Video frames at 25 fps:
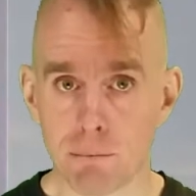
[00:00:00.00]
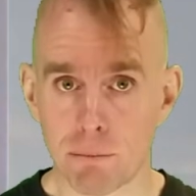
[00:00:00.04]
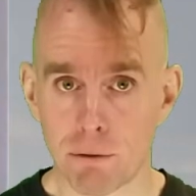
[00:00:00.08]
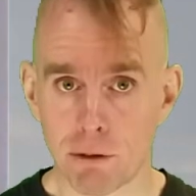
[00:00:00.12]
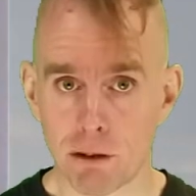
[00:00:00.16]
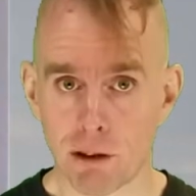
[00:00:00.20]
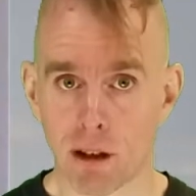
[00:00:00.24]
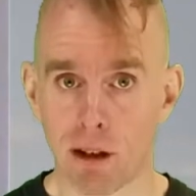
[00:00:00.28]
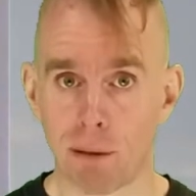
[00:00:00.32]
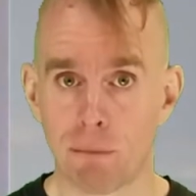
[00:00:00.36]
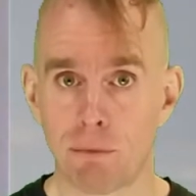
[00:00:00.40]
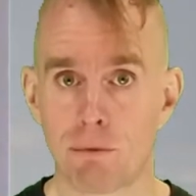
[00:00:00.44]

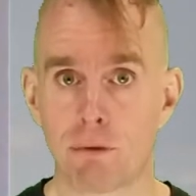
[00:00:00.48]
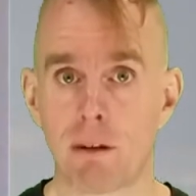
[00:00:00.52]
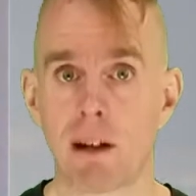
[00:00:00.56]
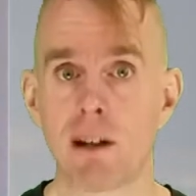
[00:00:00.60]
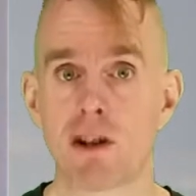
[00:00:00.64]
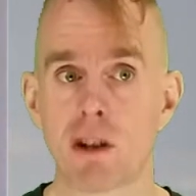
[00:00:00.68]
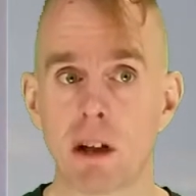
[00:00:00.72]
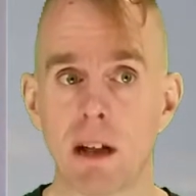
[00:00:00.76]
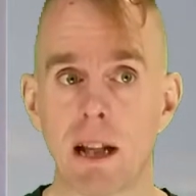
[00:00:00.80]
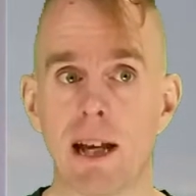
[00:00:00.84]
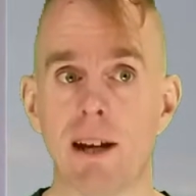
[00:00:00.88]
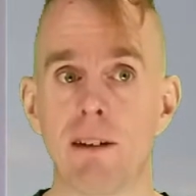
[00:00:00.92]

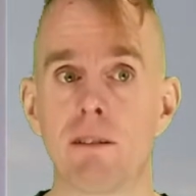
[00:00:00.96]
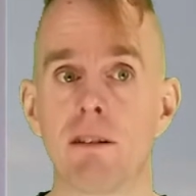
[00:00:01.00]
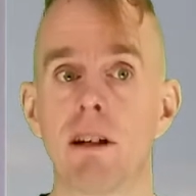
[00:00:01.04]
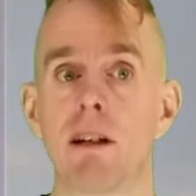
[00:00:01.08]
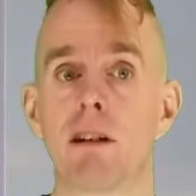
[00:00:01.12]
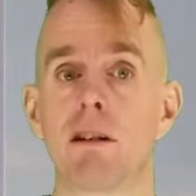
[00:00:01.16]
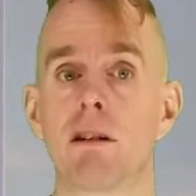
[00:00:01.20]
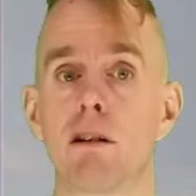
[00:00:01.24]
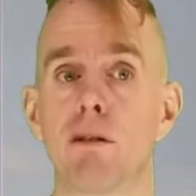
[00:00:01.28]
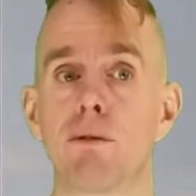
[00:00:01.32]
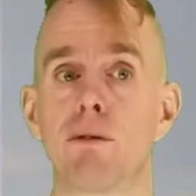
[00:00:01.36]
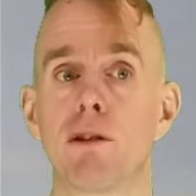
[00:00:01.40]
circumferential
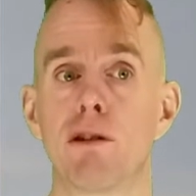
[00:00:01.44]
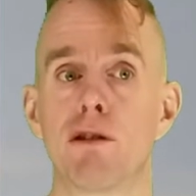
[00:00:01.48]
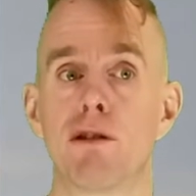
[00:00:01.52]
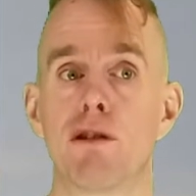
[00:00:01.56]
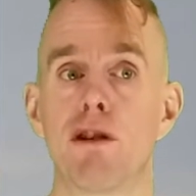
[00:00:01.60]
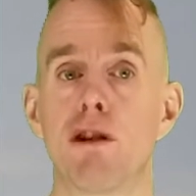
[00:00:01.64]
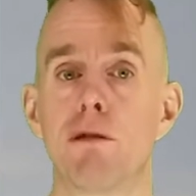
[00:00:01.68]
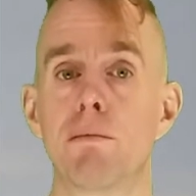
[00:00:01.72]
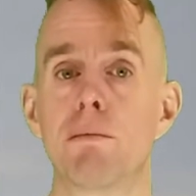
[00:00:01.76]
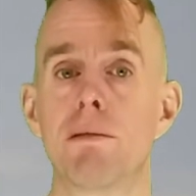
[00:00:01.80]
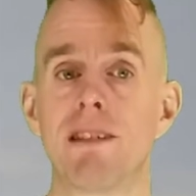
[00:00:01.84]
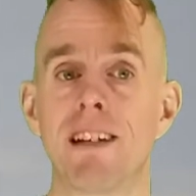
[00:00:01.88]
area of this
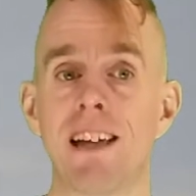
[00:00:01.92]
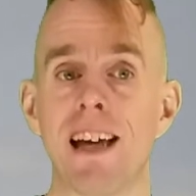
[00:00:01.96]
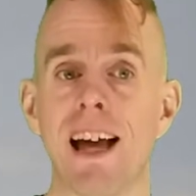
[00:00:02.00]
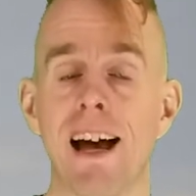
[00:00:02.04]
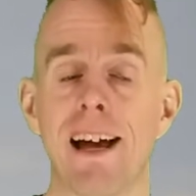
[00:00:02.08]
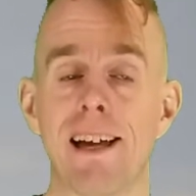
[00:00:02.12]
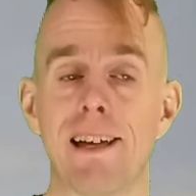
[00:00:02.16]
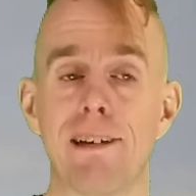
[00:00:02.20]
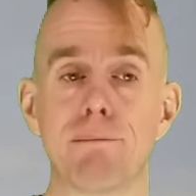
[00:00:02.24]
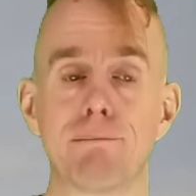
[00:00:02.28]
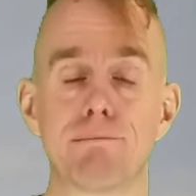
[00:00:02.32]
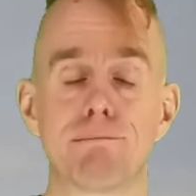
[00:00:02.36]
tube,
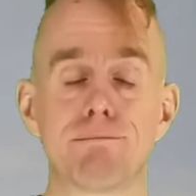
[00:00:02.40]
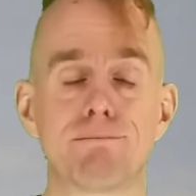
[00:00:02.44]
dA.